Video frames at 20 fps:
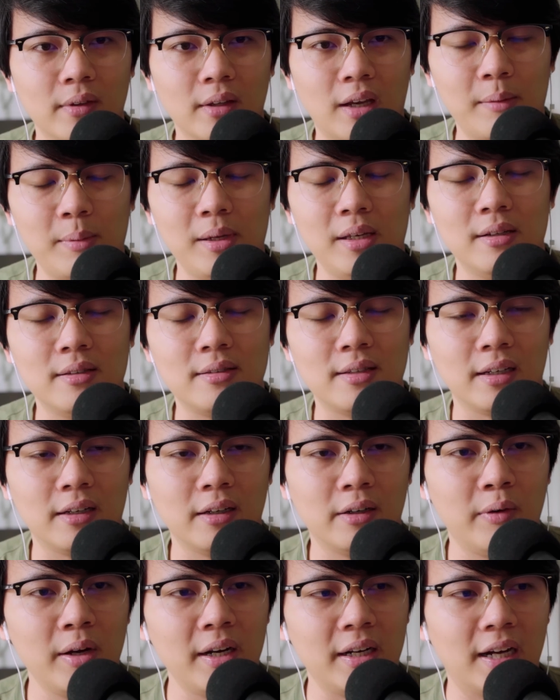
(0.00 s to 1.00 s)
I mean, it's like
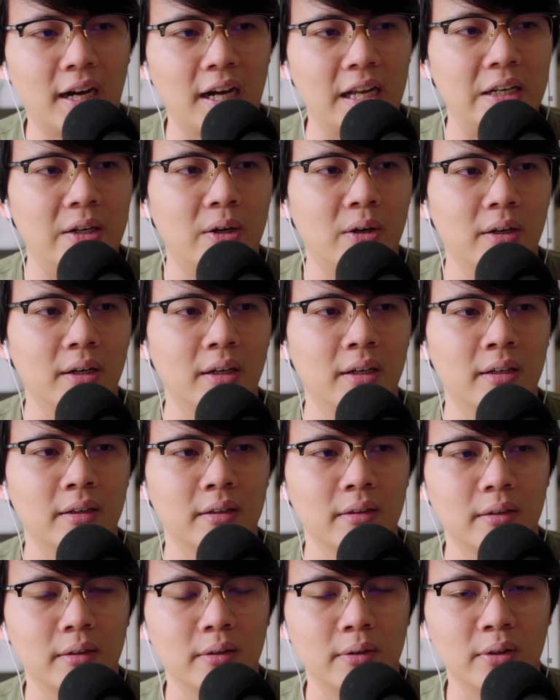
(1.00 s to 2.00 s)
a great guard dog lah.
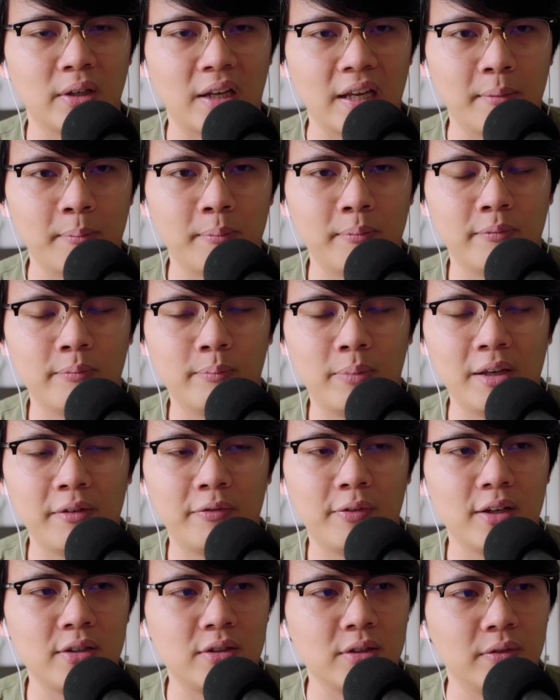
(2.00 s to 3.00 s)
You can play
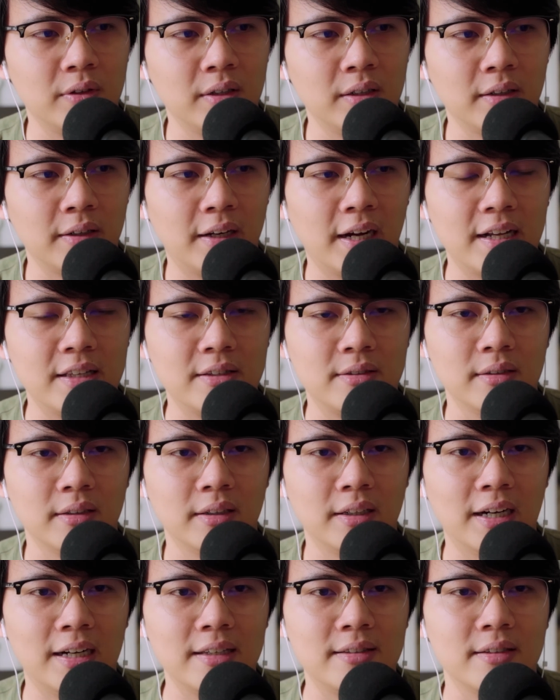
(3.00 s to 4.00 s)
fetch with it. It
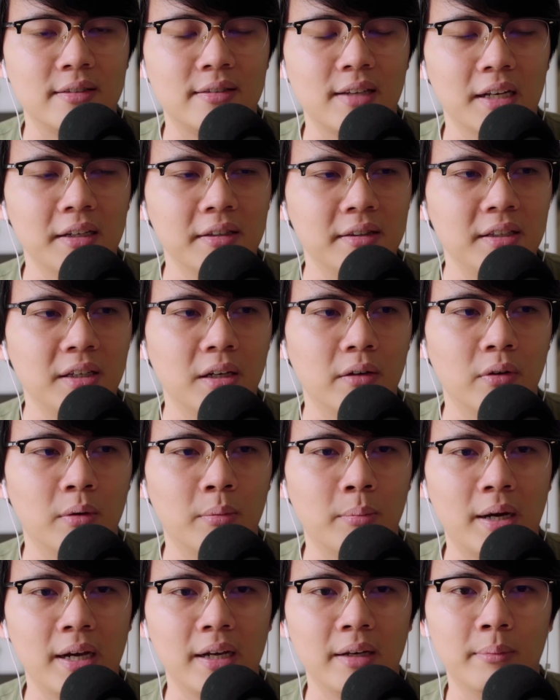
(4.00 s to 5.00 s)
guards the sanity of
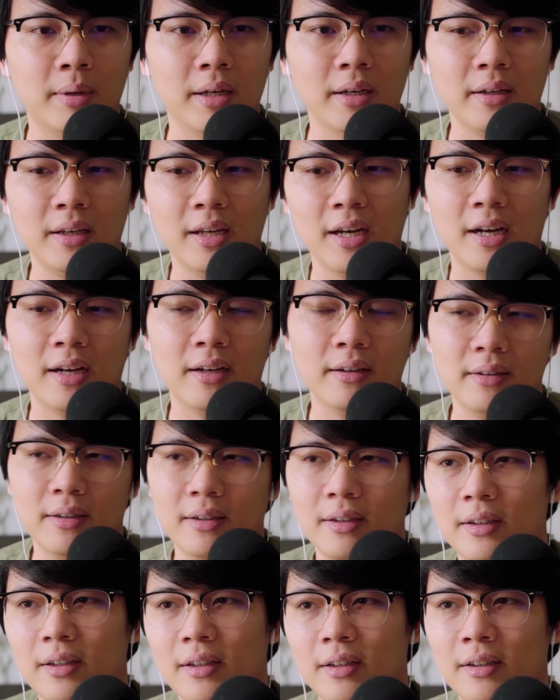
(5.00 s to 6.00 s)
your mind. But yeah,
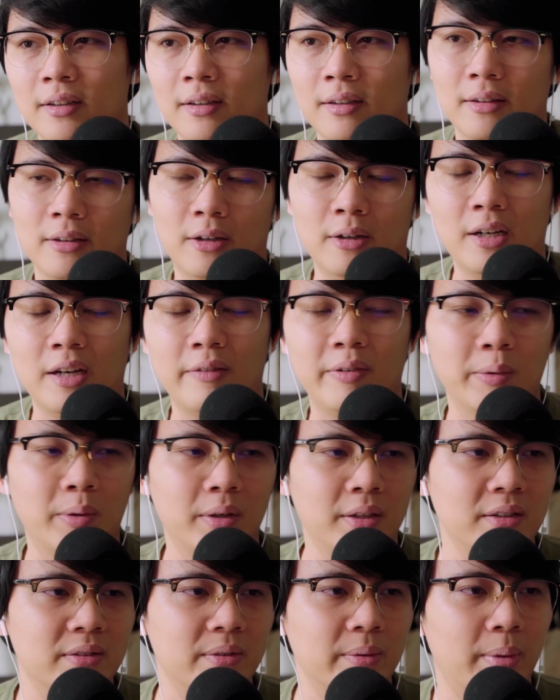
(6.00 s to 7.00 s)
not
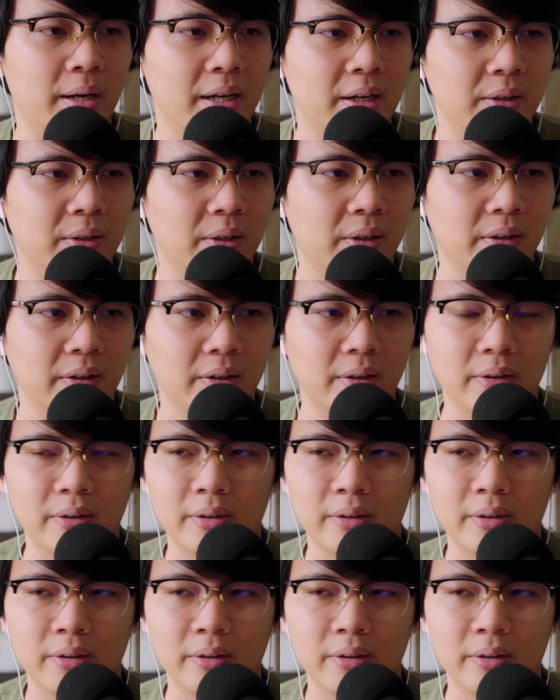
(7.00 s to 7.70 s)
everyone needs to buy a dog.